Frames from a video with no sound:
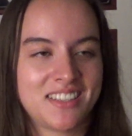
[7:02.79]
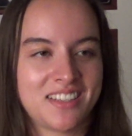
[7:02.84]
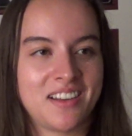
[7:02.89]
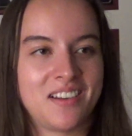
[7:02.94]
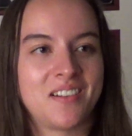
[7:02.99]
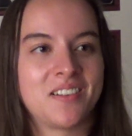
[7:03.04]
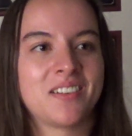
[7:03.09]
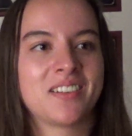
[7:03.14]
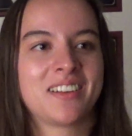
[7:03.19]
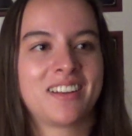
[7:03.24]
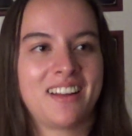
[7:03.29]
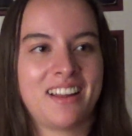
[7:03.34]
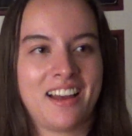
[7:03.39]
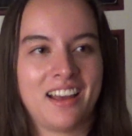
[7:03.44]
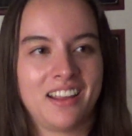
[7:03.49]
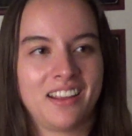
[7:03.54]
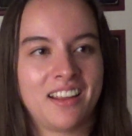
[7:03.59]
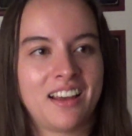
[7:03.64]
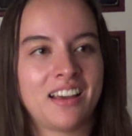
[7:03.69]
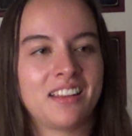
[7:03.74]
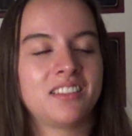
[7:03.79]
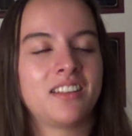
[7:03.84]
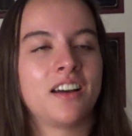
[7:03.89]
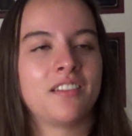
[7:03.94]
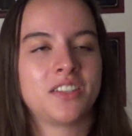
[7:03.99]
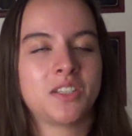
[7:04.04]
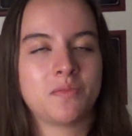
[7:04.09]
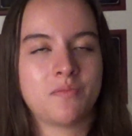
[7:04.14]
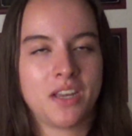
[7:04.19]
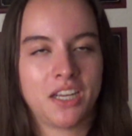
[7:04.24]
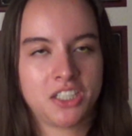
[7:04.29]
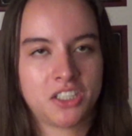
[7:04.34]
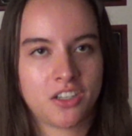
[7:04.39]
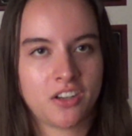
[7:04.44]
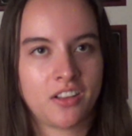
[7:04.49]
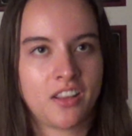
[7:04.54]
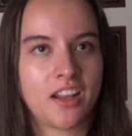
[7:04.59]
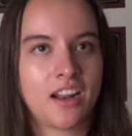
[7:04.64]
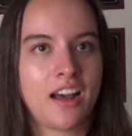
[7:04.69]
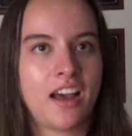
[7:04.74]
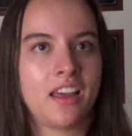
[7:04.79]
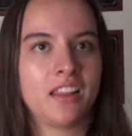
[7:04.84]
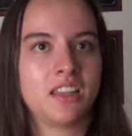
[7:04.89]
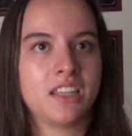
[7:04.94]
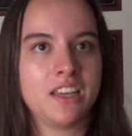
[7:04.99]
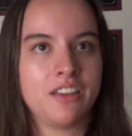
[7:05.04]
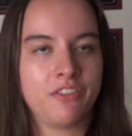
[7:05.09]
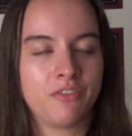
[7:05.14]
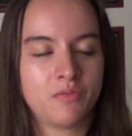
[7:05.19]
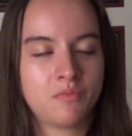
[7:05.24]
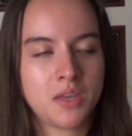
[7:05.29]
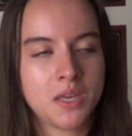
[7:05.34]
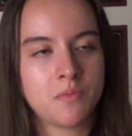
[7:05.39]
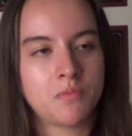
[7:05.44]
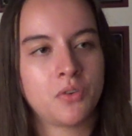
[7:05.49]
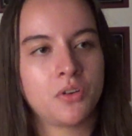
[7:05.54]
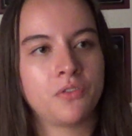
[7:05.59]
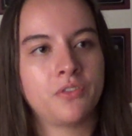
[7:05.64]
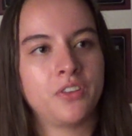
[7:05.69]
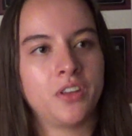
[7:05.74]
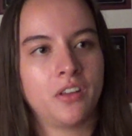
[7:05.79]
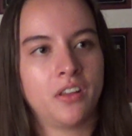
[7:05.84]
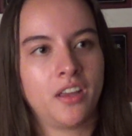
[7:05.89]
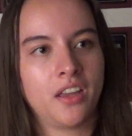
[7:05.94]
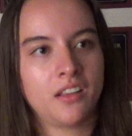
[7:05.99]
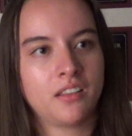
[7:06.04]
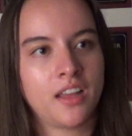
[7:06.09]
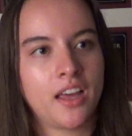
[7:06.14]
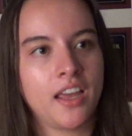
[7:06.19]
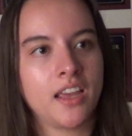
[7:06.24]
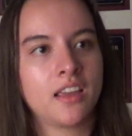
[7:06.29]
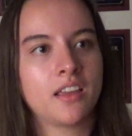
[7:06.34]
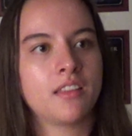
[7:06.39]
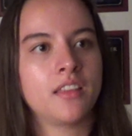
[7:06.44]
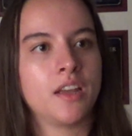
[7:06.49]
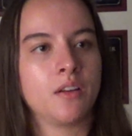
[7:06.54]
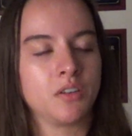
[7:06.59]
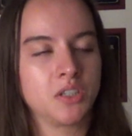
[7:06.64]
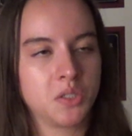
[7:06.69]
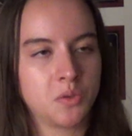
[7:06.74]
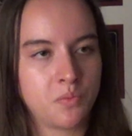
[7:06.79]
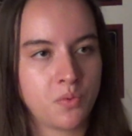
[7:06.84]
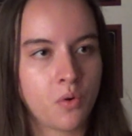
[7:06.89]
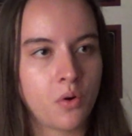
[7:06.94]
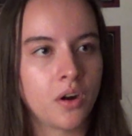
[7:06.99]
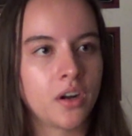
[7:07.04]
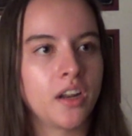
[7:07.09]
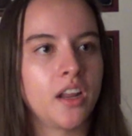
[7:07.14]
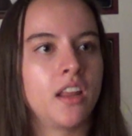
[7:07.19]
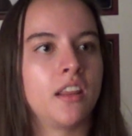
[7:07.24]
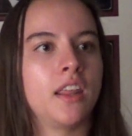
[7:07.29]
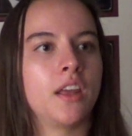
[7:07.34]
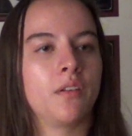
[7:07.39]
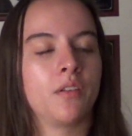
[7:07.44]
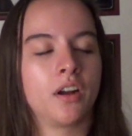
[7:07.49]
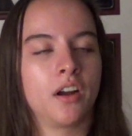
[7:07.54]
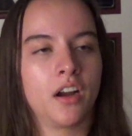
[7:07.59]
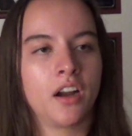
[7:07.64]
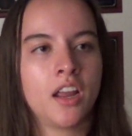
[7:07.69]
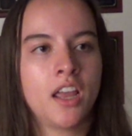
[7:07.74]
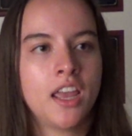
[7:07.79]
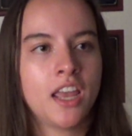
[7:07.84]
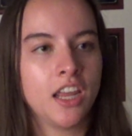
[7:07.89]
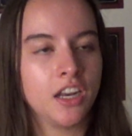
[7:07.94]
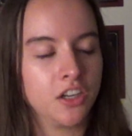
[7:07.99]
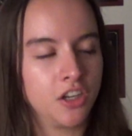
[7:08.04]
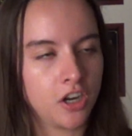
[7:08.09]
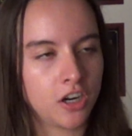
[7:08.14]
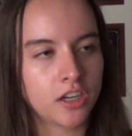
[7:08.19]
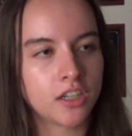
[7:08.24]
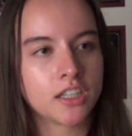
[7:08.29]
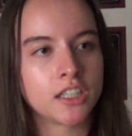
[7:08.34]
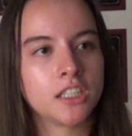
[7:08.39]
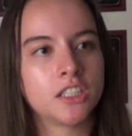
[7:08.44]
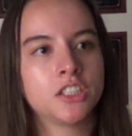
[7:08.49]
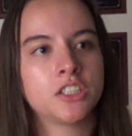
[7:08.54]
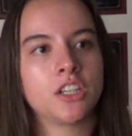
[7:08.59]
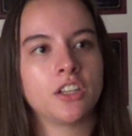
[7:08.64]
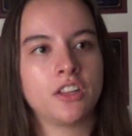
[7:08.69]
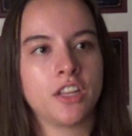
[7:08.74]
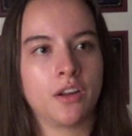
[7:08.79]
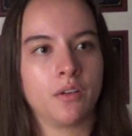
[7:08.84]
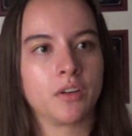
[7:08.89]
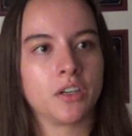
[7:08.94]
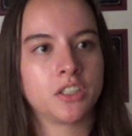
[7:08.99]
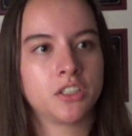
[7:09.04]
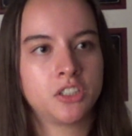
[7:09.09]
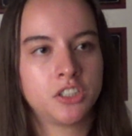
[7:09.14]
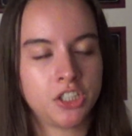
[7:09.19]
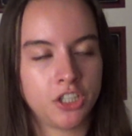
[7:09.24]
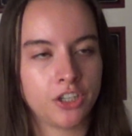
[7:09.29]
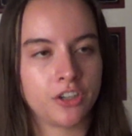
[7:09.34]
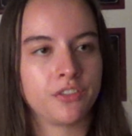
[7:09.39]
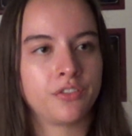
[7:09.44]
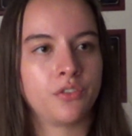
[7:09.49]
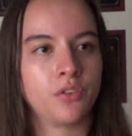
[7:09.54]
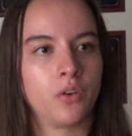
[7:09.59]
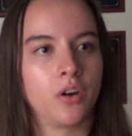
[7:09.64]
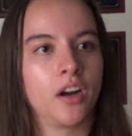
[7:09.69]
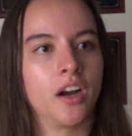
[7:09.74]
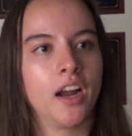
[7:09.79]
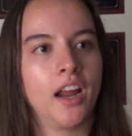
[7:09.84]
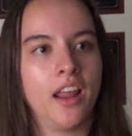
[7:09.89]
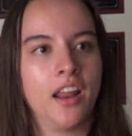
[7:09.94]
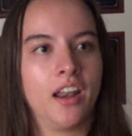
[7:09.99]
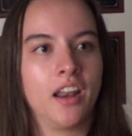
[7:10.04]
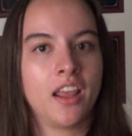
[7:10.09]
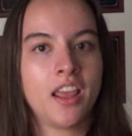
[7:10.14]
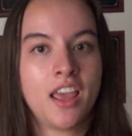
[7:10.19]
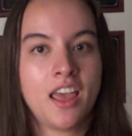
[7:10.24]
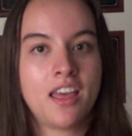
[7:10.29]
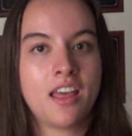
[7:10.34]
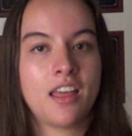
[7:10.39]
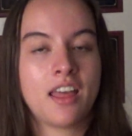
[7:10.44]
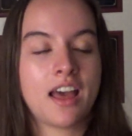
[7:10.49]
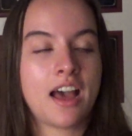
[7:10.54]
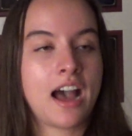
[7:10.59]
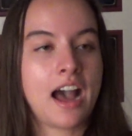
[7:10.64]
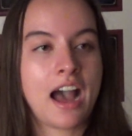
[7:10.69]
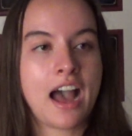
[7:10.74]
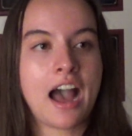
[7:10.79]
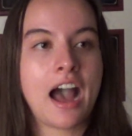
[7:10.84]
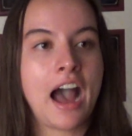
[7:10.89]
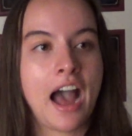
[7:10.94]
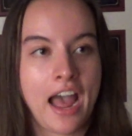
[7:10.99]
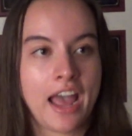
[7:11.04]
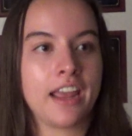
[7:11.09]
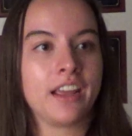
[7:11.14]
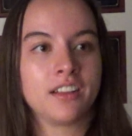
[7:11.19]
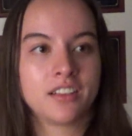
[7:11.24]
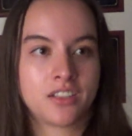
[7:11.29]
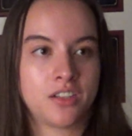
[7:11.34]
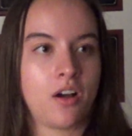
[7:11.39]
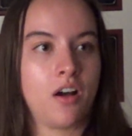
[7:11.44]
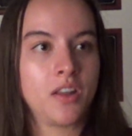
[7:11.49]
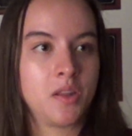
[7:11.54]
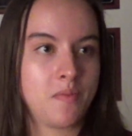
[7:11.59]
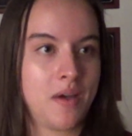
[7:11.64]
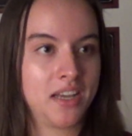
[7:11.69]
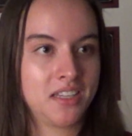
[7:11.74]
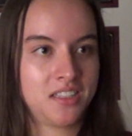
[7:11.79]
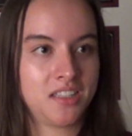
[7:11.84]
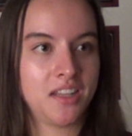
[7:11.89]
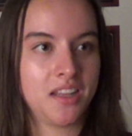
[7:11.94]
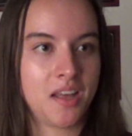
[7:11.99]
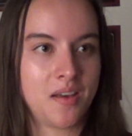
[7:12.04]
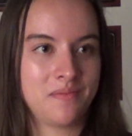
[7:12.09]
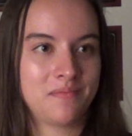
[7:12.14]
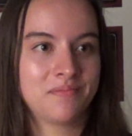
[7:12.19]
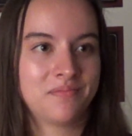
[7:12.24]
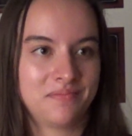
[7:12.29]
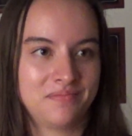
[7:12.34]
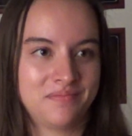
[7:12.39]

So I love to make sure that I leave people feeling like they were supported, they were encouraged, that they were cheered for, and I saw the best in them.